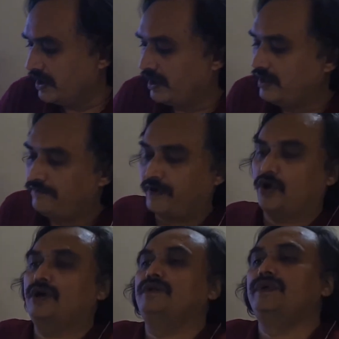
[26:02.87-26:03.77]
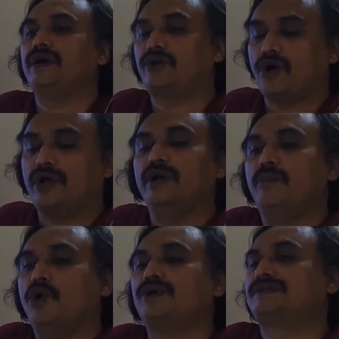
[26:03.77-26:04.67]
If at all we are talking
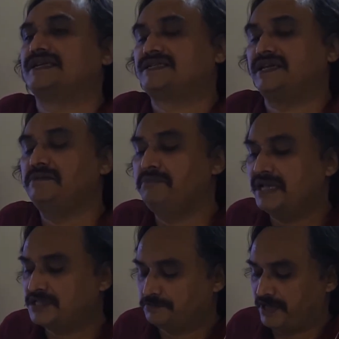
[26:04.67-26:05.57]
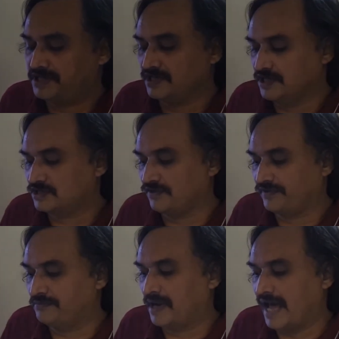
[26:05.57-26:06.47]
about such immense pressures of
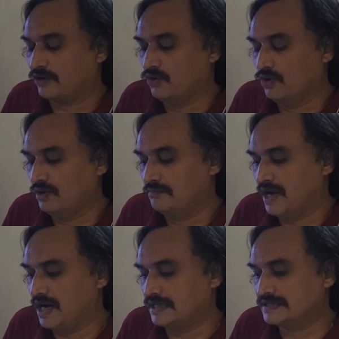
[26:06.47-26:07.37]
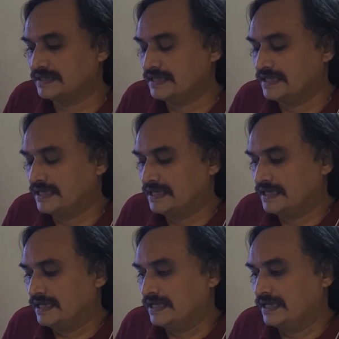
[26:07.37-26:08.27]
a black hole mass,
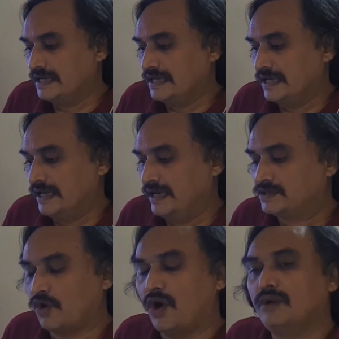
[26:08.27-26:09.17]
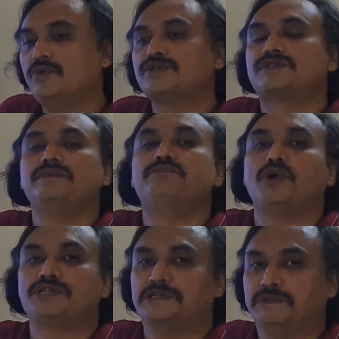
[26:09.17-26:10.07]
it's almost
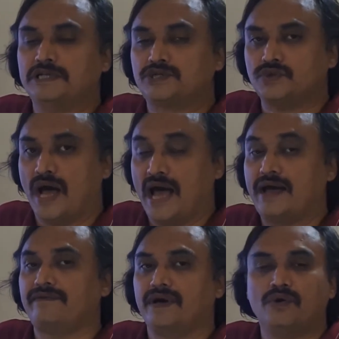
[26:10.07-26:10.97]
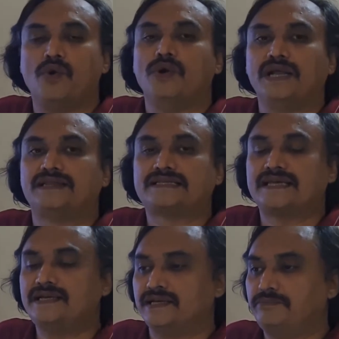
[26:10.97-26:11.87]
impossible to have a hole at the
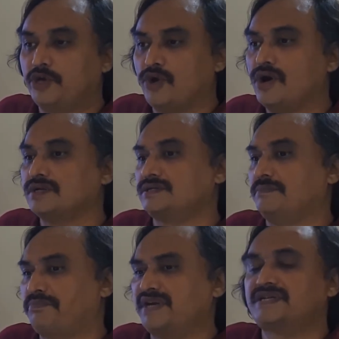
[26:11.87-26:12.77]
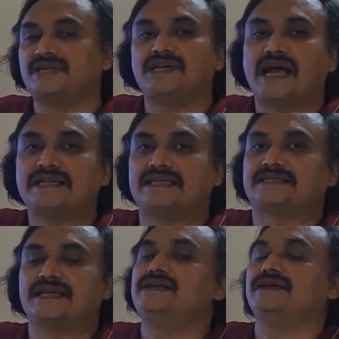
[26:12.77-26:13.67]
center, because the pressure at the
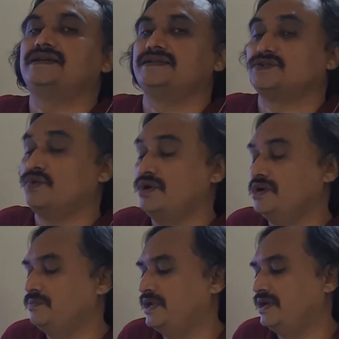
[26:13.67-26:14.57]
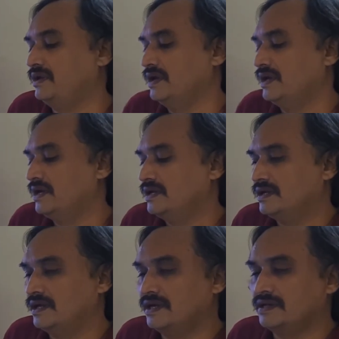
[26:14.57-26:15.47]
center is going to be
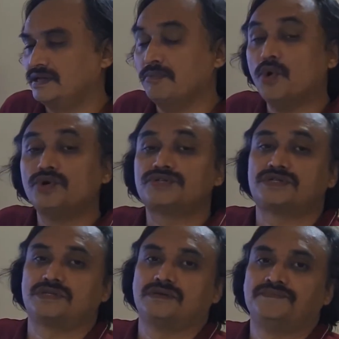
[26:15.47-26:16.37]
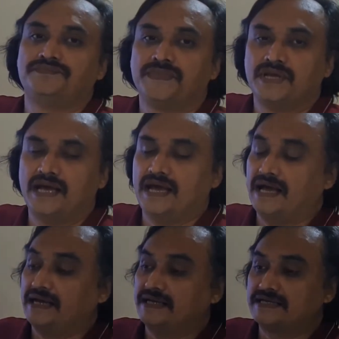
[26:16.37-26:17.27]
the most
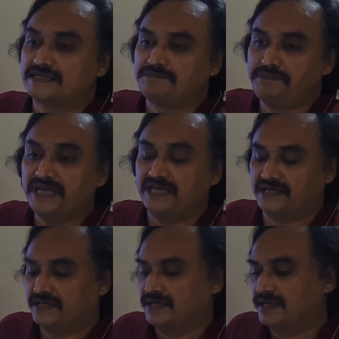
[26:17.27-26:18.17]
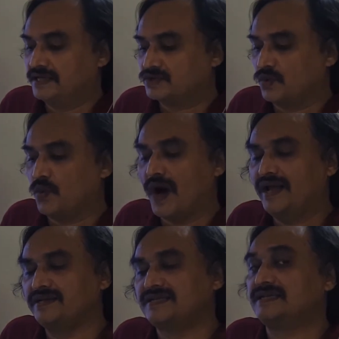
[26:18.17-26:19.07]
at its peak. So why
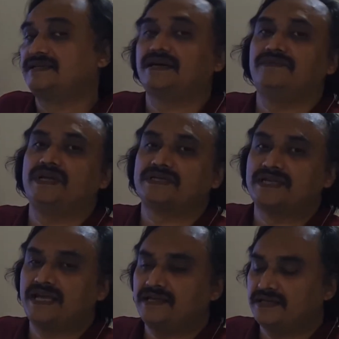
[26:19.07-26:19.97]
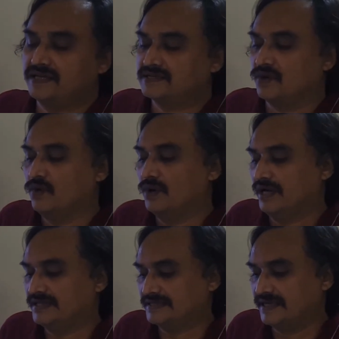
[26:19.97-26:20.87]
is it that we are saying there is a hole
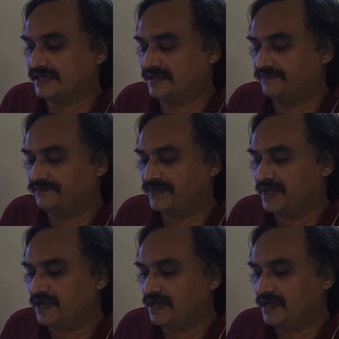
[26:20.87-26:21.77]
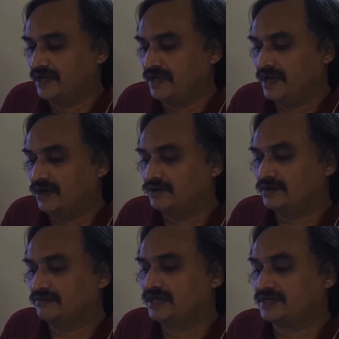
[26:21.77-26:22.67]
at the center?
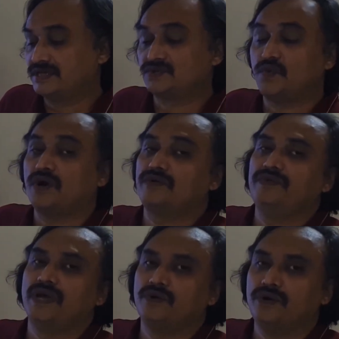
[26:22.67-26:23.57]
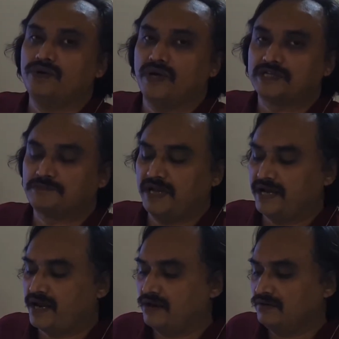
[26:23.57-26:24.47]
Now, this is what we are going to
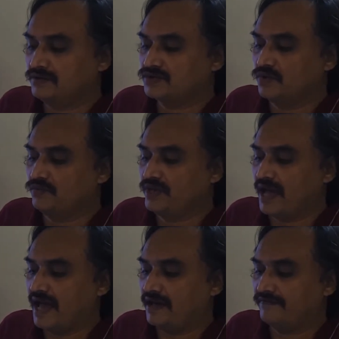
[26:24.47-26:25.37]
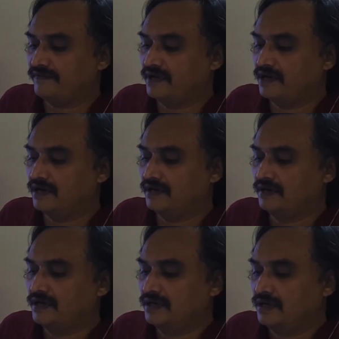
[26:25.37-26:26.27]
explain now. So we
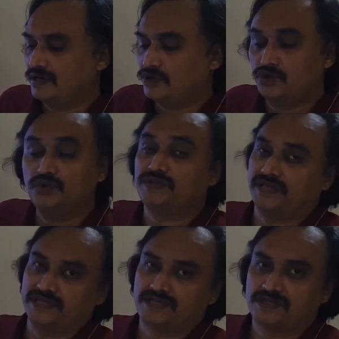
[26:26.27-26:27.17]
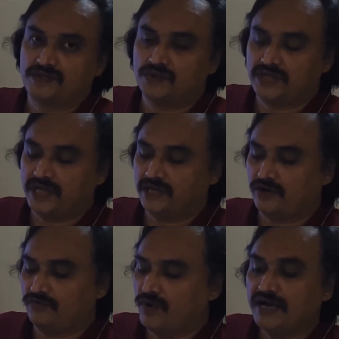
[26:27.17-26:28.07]
have two things to take care
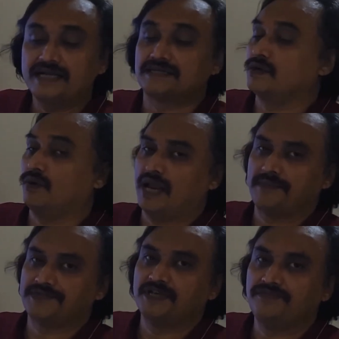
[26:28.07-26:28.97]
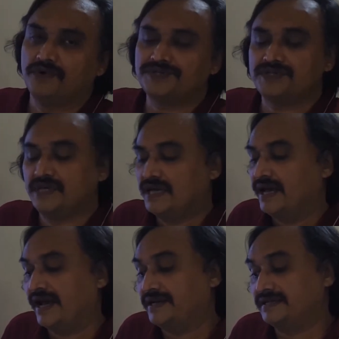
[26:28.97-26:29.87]
of. One is the collapsing force,
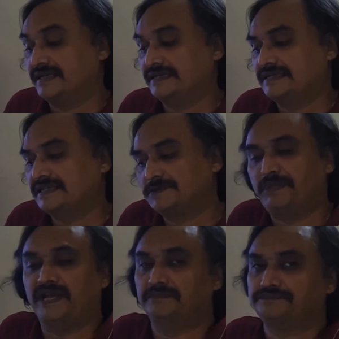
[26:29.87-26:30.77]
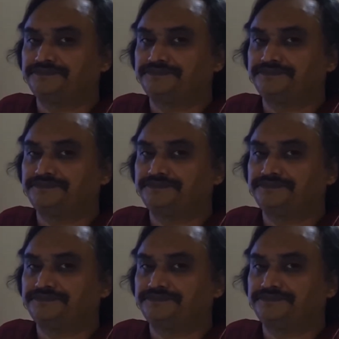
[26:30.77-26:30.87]
another is the spin.